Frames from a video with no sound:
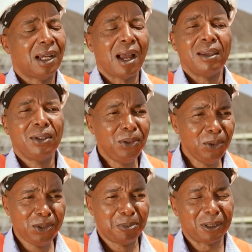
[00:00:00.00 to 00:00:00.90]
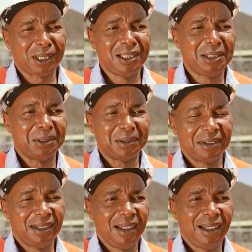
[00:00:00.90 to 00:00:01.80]
a huge potential
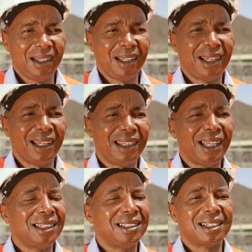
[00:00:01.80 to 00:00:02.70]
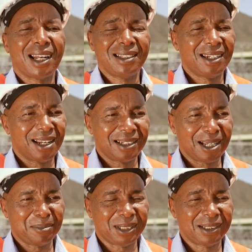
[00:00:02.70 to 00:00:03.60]
uh, that is largely
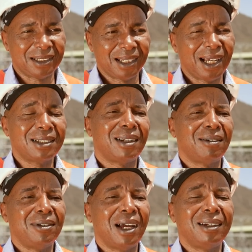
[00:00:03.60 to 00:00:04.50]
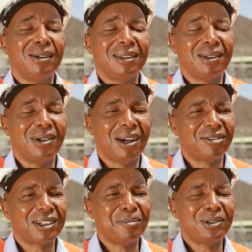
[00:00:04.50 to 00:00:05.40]
untapped. Actually, I don't think we
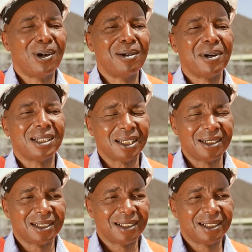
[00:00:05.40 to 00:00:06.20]
have tapped 1%